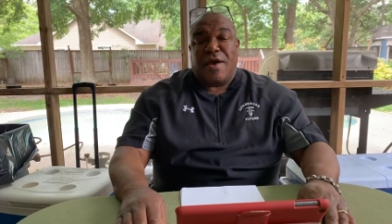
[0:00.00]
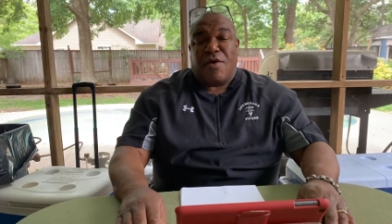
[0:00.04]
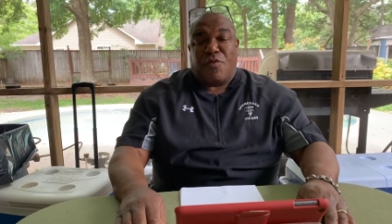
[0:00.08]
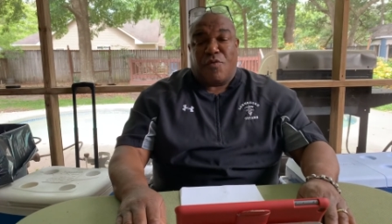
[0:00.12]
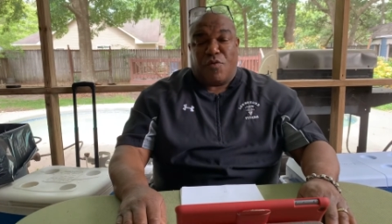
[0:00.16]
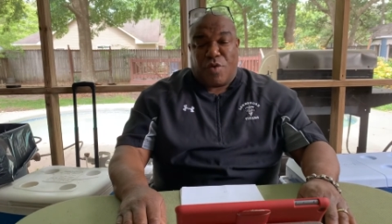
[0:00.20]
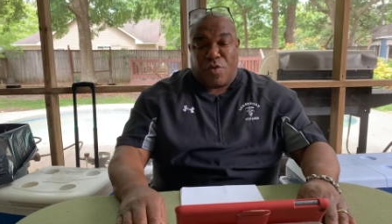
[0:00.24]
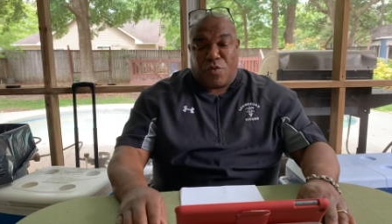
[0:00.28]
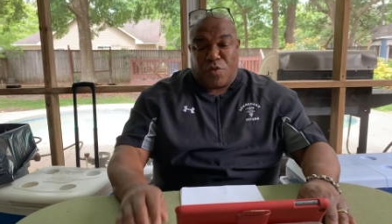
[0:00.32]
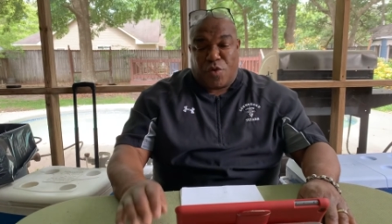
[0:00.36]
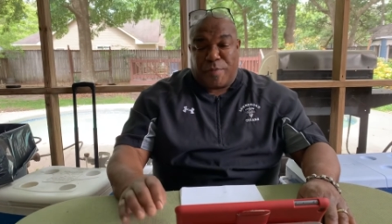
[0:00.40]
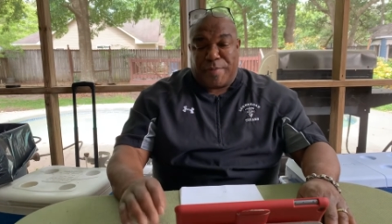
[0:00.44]

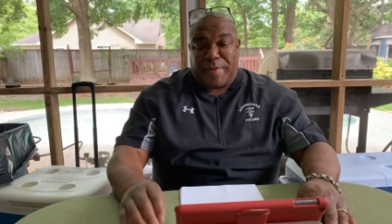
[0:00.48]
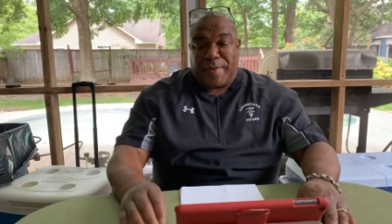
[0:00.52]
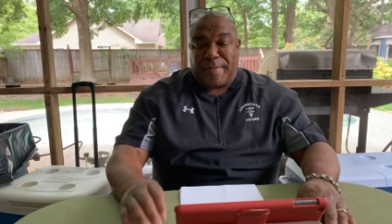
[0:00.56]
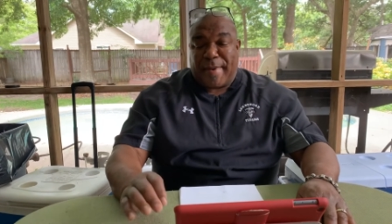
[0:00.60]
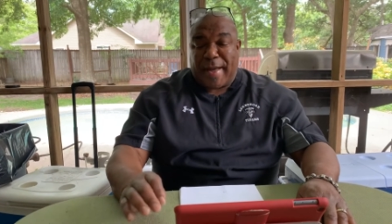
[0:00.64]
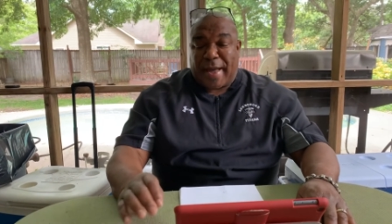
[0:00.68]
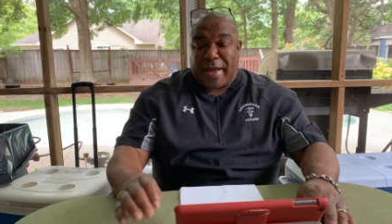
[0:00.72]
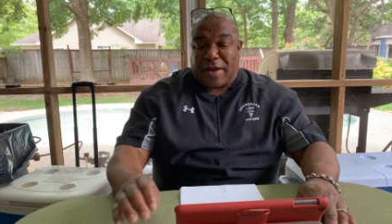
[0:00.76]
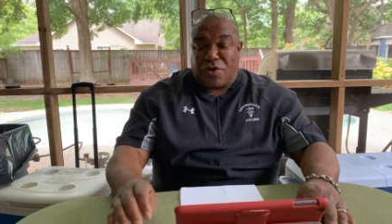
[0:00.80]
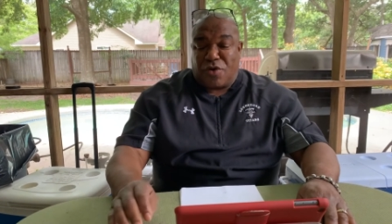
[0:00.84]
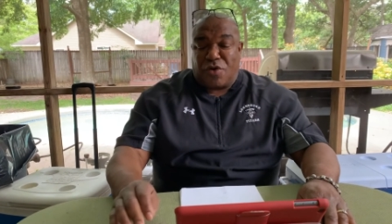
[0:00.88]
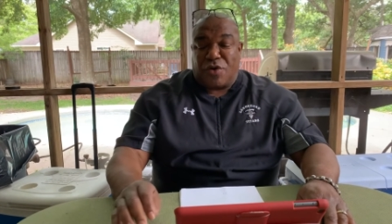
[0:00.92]
where we'll be
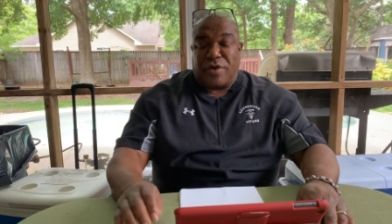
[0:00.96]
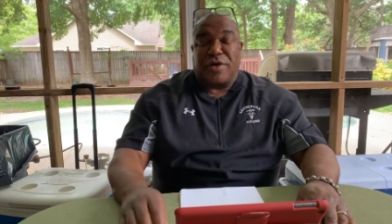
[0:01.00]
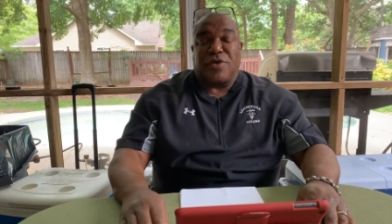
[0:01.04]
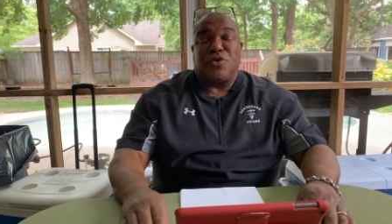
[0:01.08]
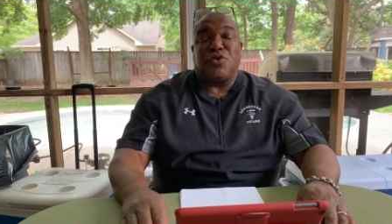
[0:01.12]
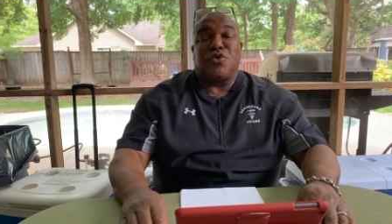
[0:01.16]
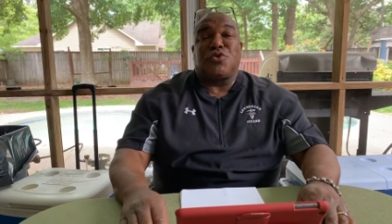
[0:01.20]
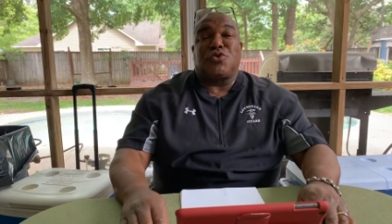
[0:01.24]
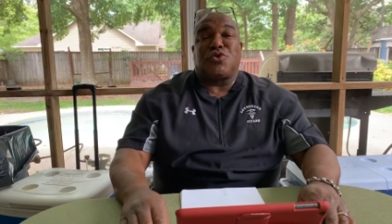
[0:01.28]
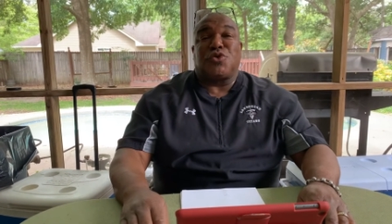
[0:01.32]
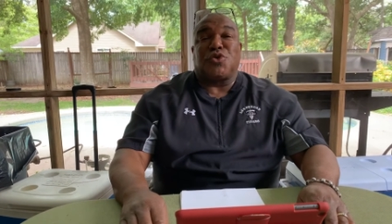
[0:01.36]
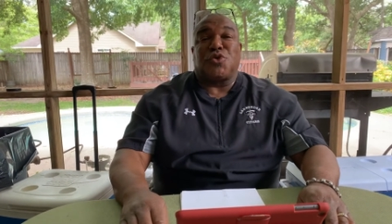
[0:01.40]
back on
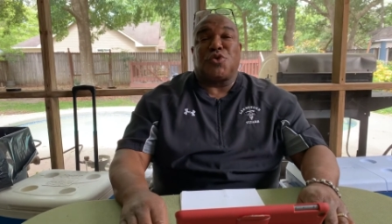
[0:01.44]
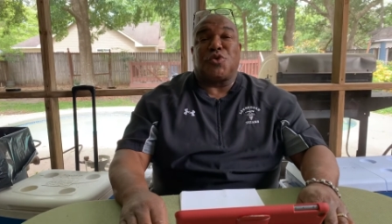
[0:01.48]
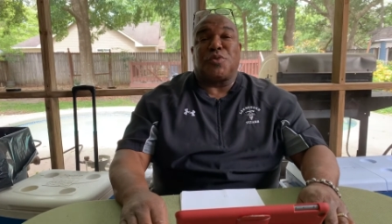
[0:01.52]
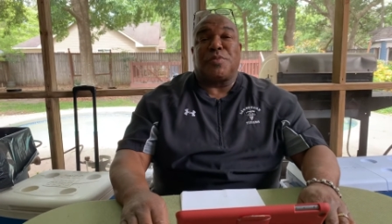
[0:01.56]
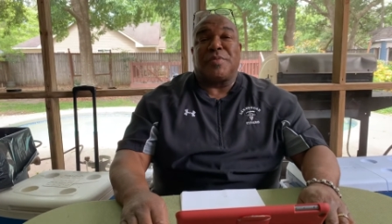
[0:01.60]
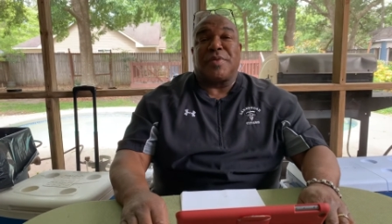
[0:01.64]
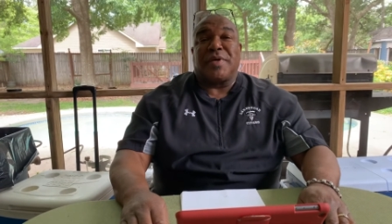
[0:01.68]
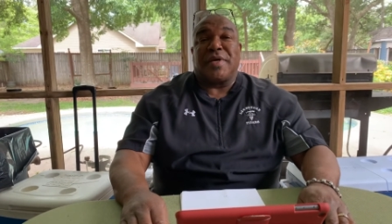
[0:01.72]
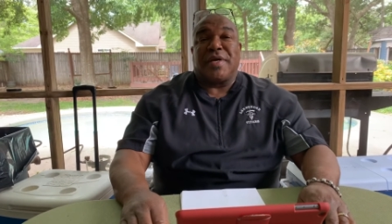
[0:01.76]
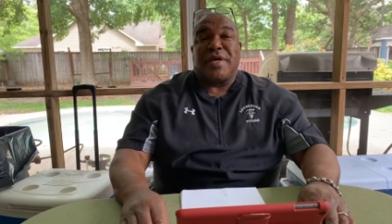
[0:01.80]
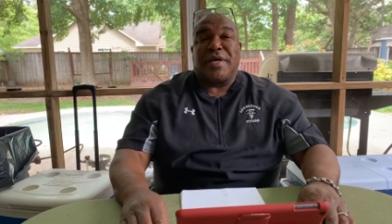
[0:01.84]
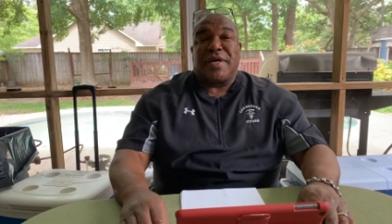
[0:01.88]
YouTube
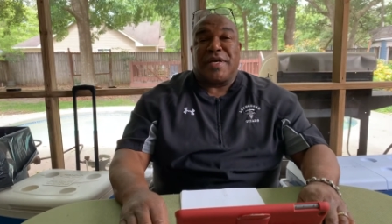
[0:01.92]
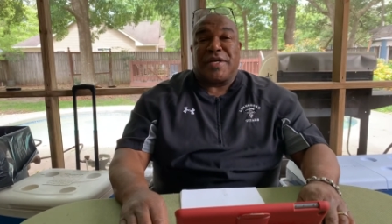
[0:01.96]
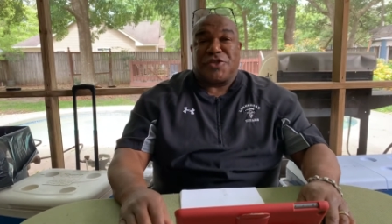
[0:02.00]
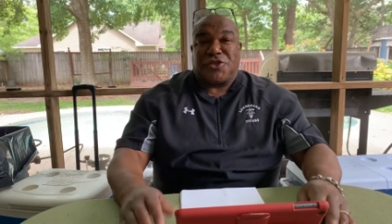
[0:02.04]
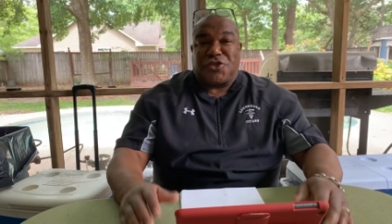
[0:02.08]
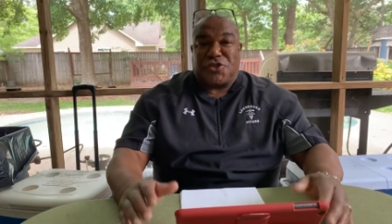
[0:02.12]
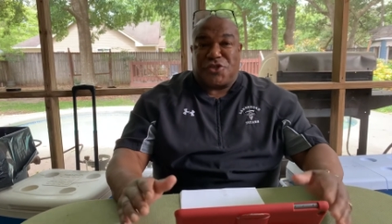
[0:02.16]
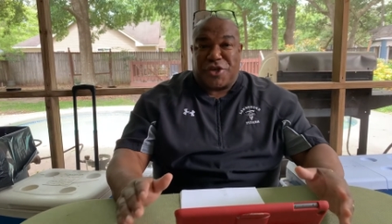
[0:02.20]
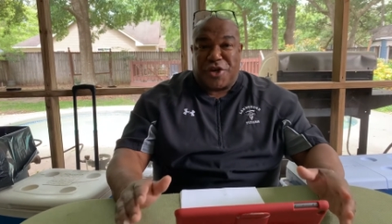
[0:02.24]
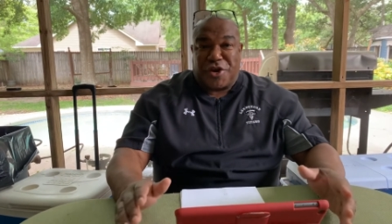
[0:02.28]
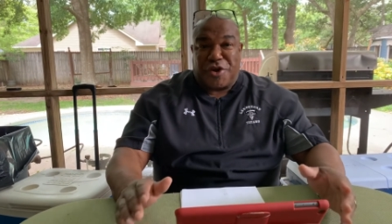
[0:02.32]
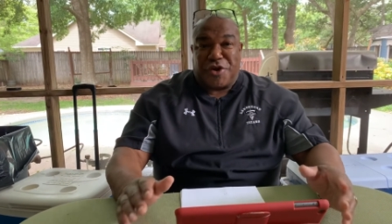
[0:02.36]

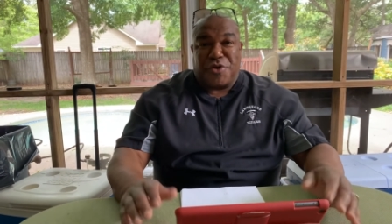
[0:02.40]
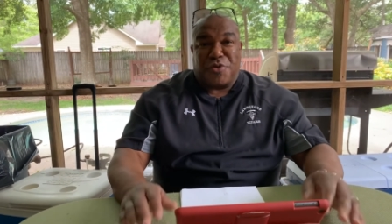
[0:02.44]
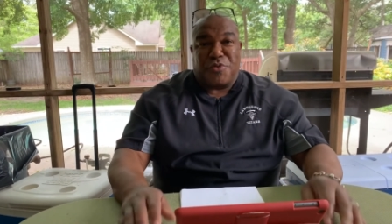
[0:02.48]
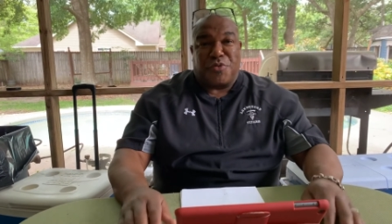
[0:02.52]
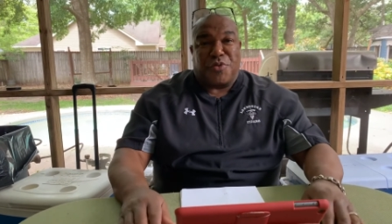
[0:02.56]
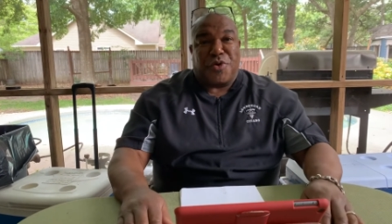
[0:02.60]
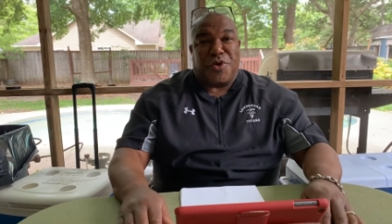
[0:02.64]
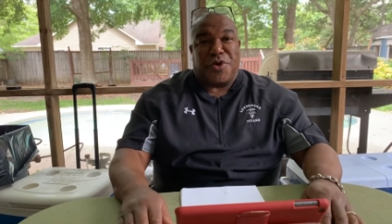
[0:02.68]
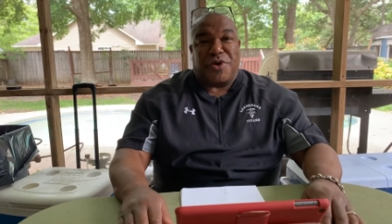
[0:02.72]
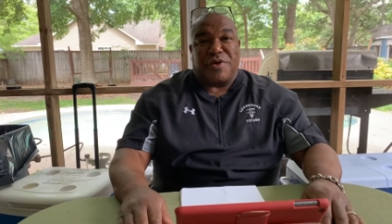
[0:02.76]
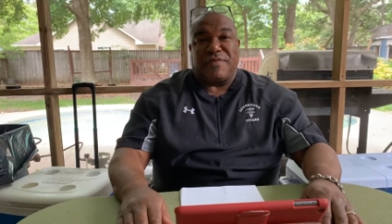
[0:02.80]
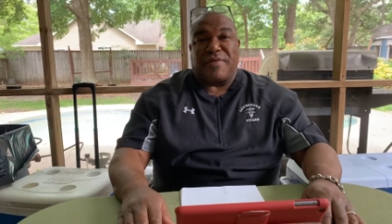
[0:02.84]
sharing the
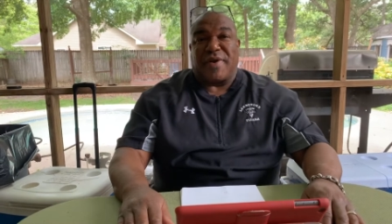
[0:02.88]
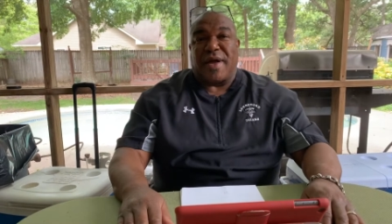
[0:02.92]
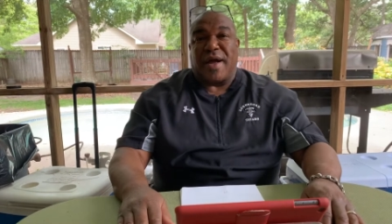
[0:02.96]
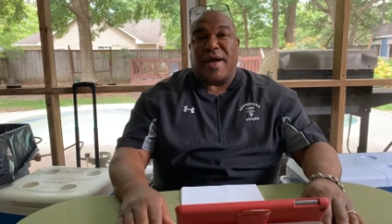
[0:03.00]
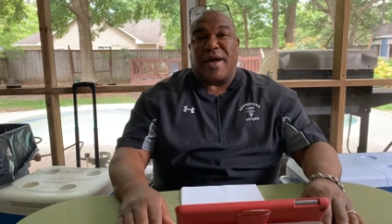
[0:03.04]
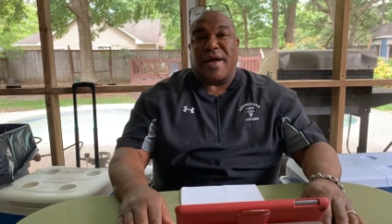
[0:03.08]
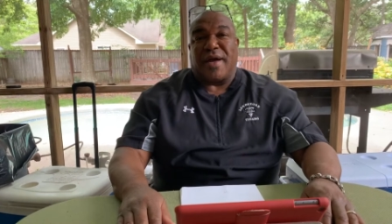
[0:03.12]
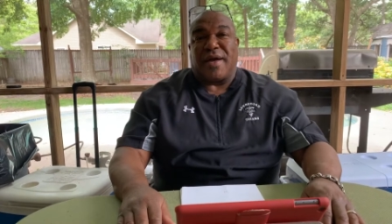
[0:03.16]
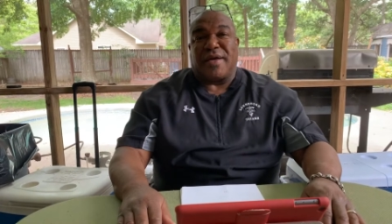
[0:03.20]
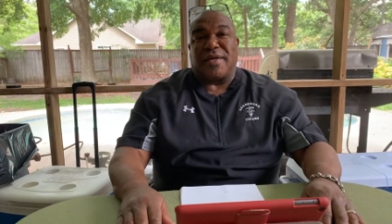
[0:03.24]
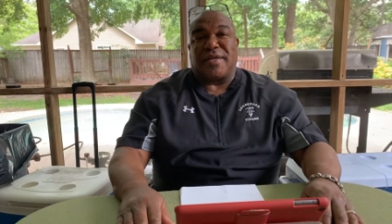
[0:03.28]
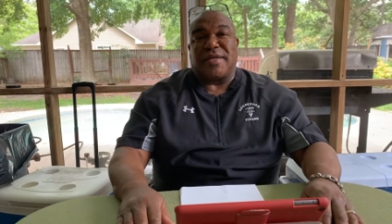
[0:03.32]
word of
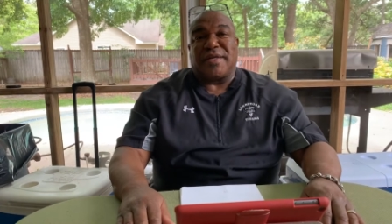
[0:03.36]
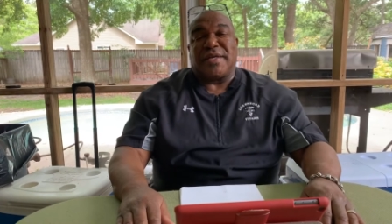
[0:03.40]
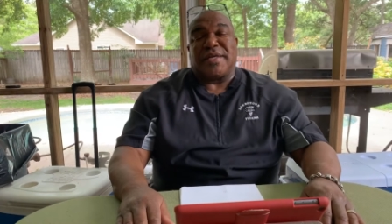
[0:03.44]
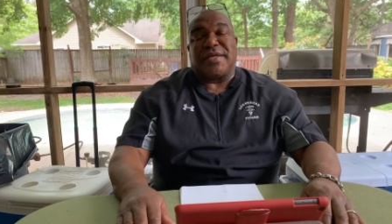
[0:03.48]
God